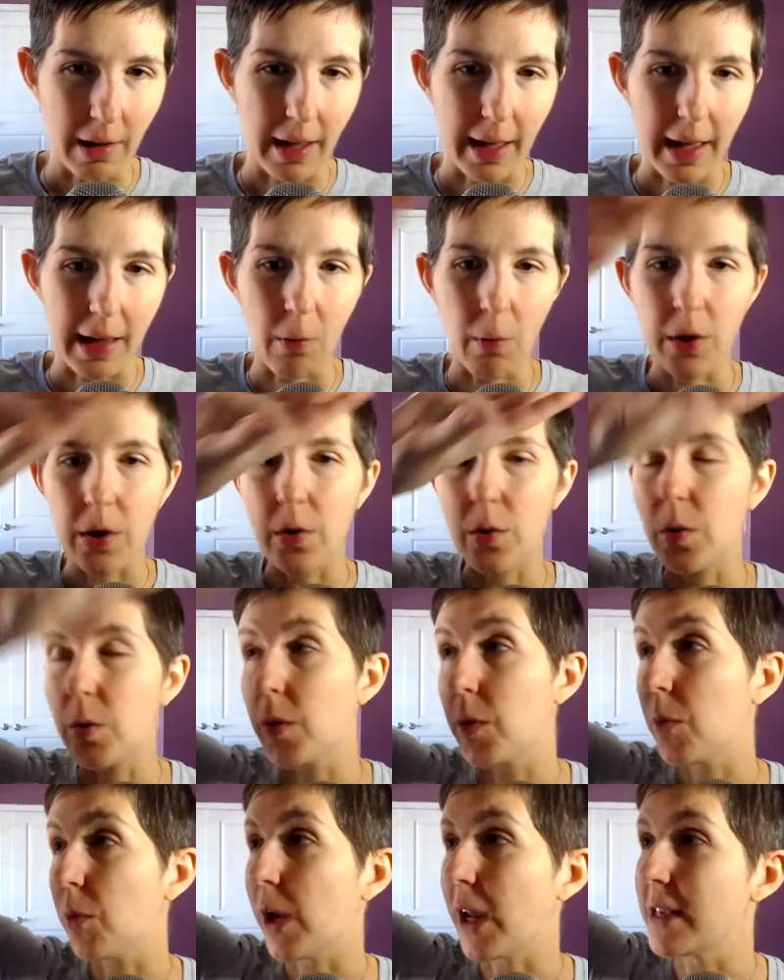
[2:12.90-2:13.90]
I want you to
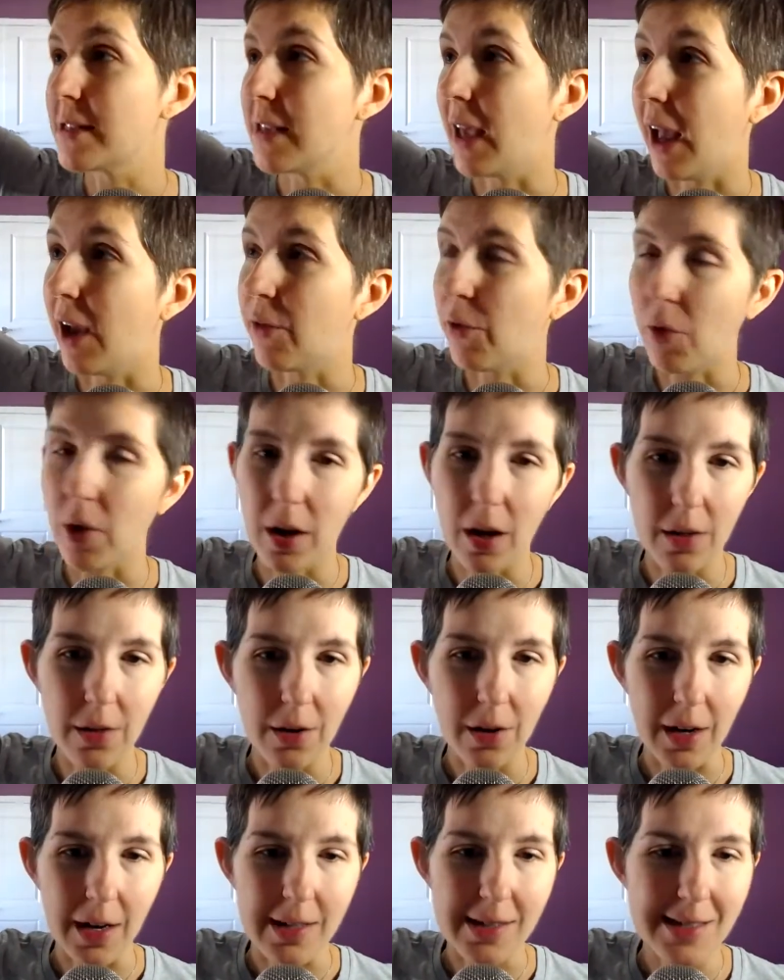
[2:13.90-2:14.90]
erase every
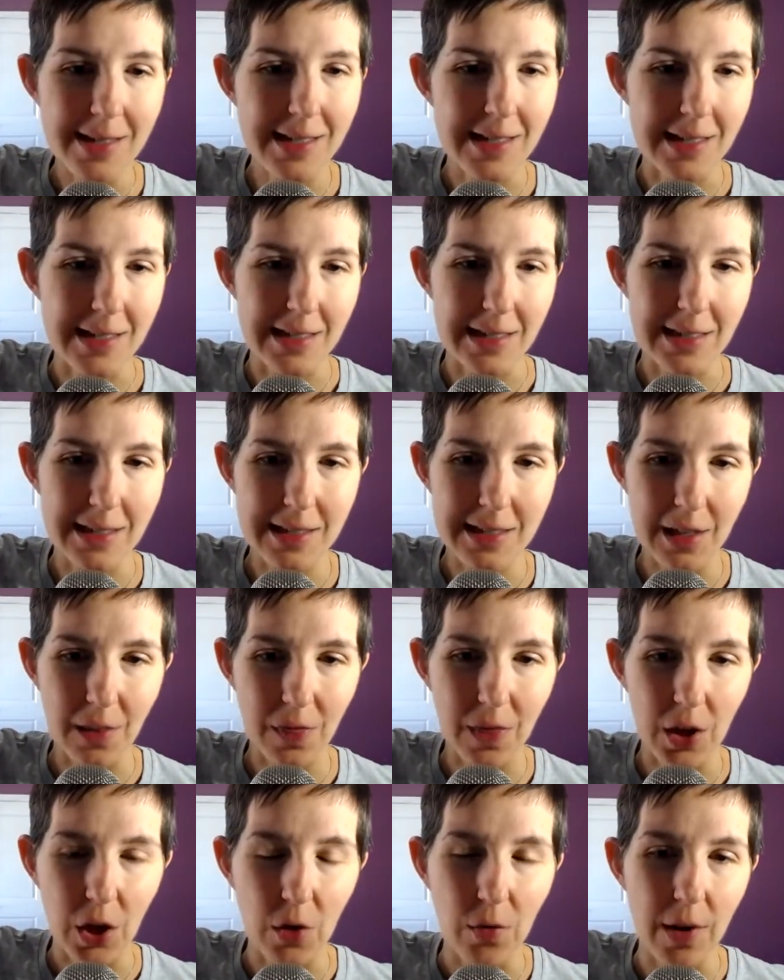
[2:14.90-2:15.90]
other instance
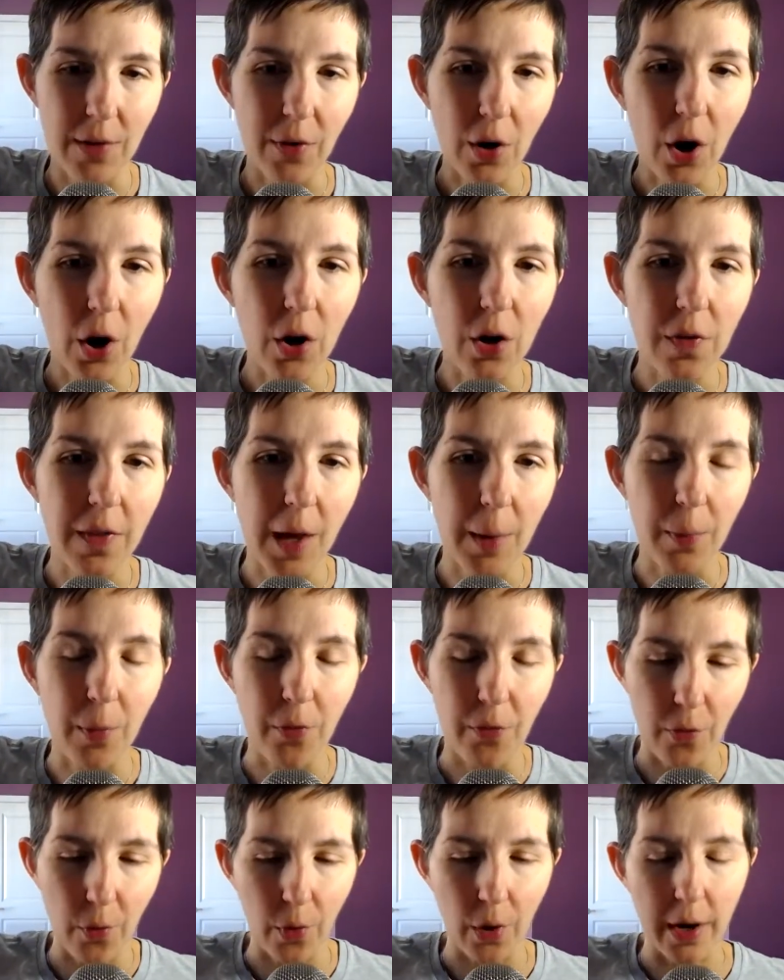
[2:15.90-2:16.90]
that you've ever heard that
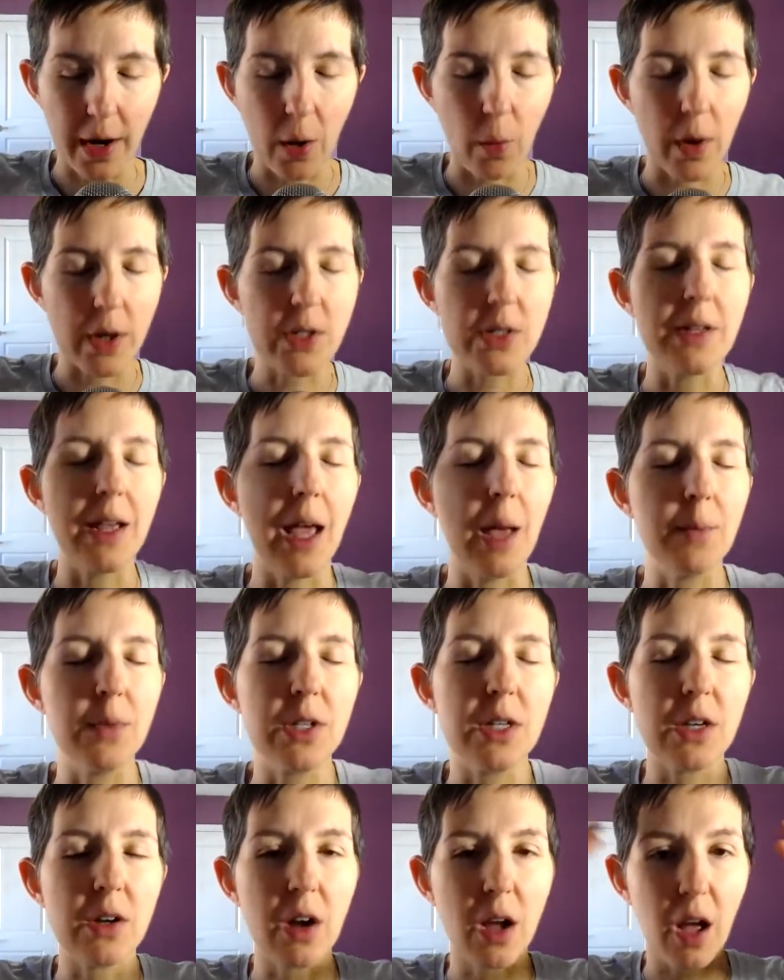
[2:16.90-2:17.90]
before, and I want you to
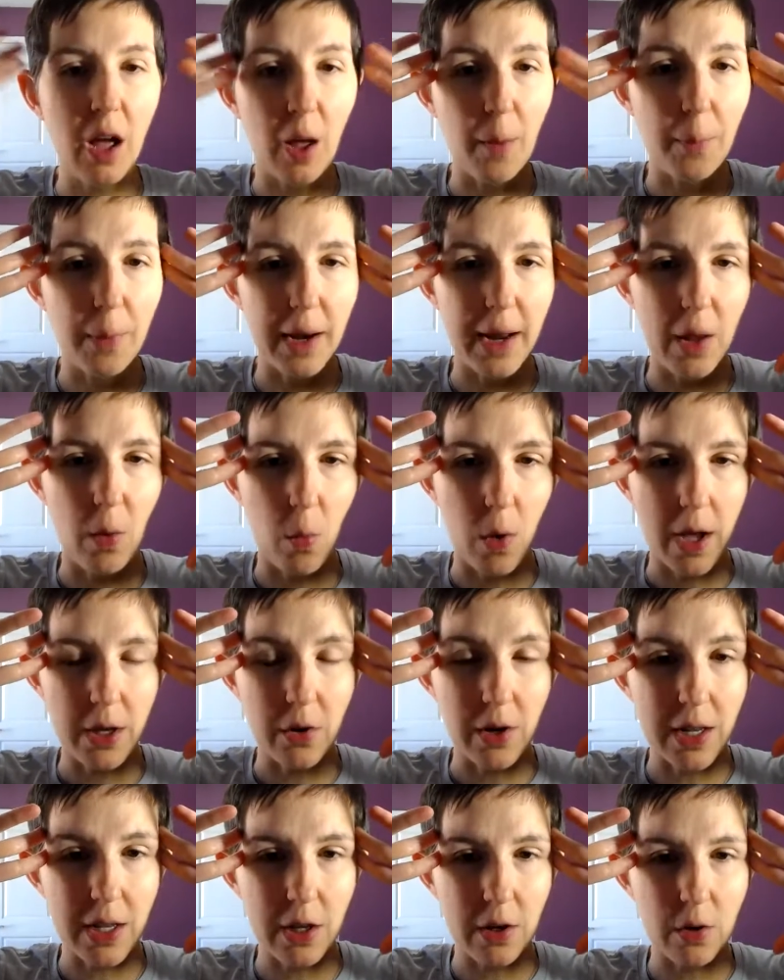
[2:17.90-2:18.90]
empty your cup, and I want
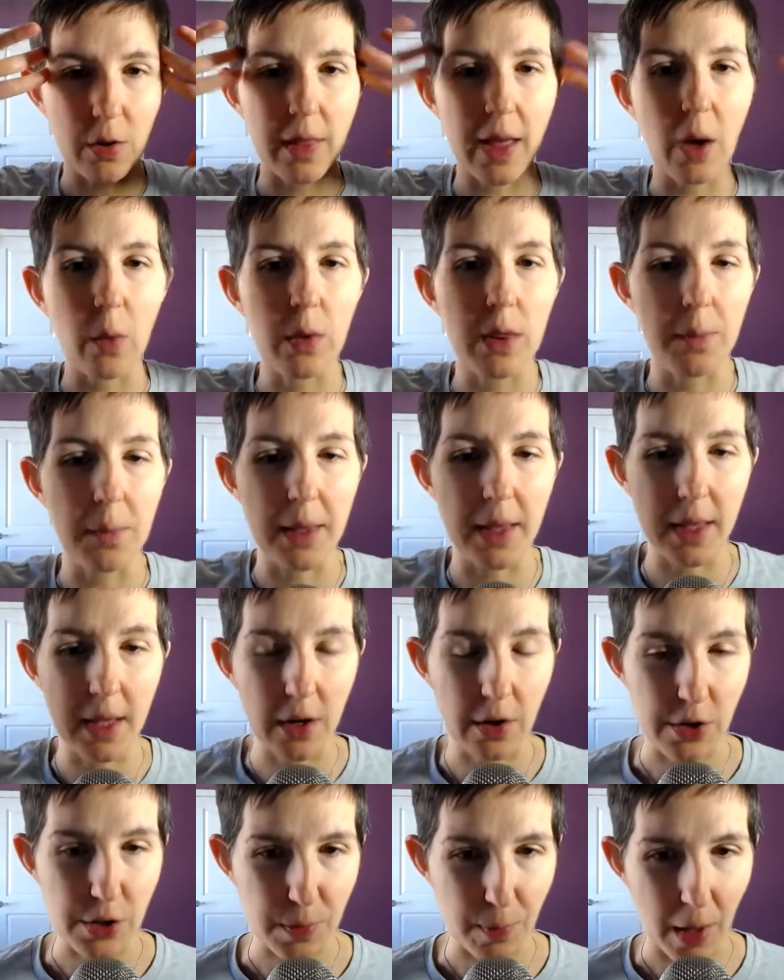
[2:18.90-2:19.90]
you to hear that with a
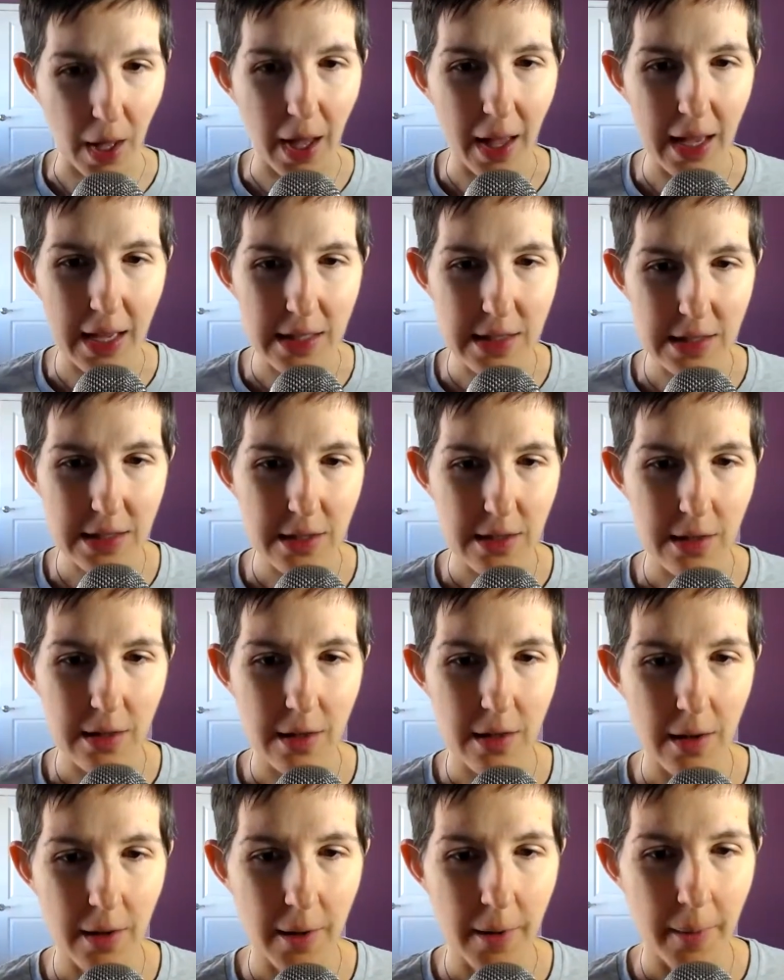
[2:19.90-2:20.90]
beginner's mind.
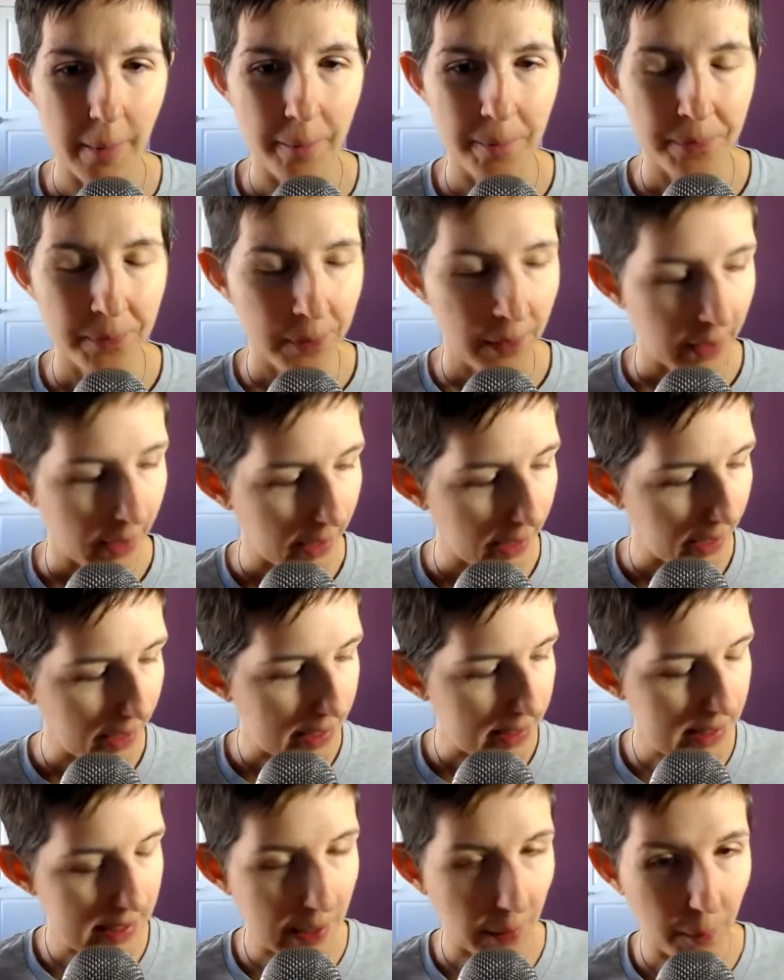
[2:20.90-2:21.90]
It
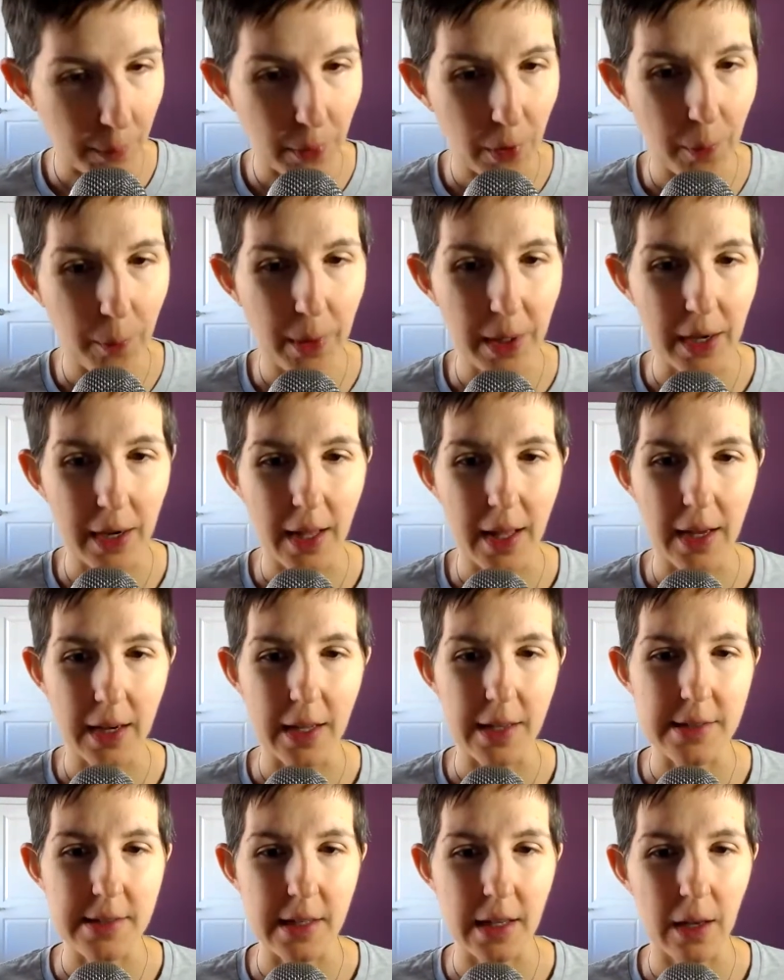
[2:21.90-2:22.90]
is simple, but not
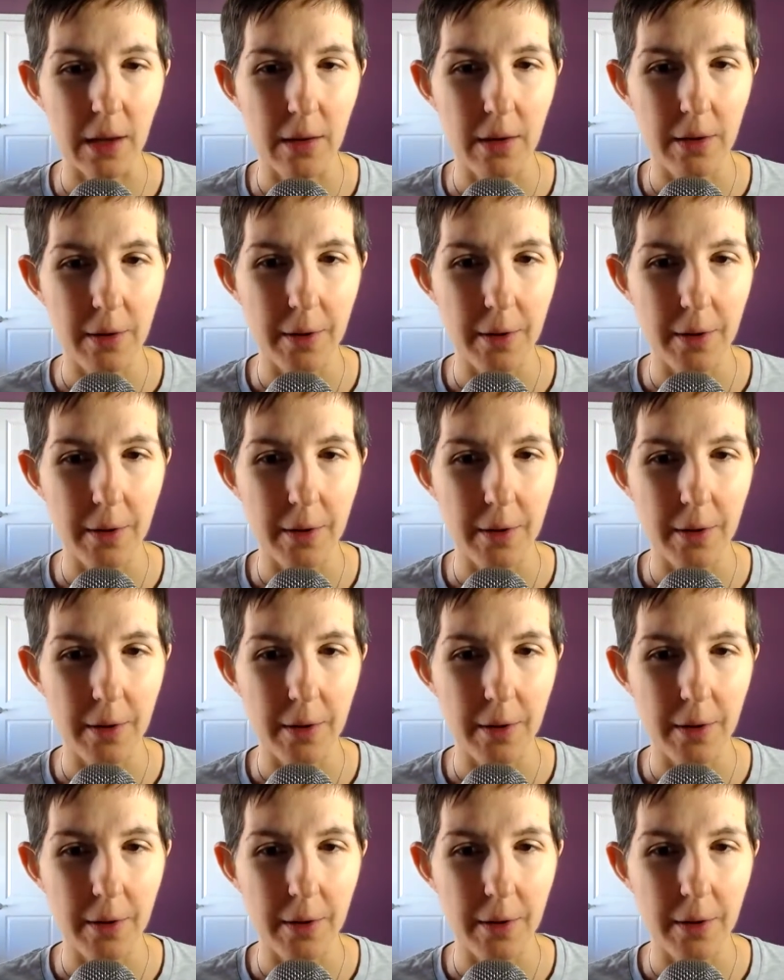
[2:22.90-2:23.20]
easy.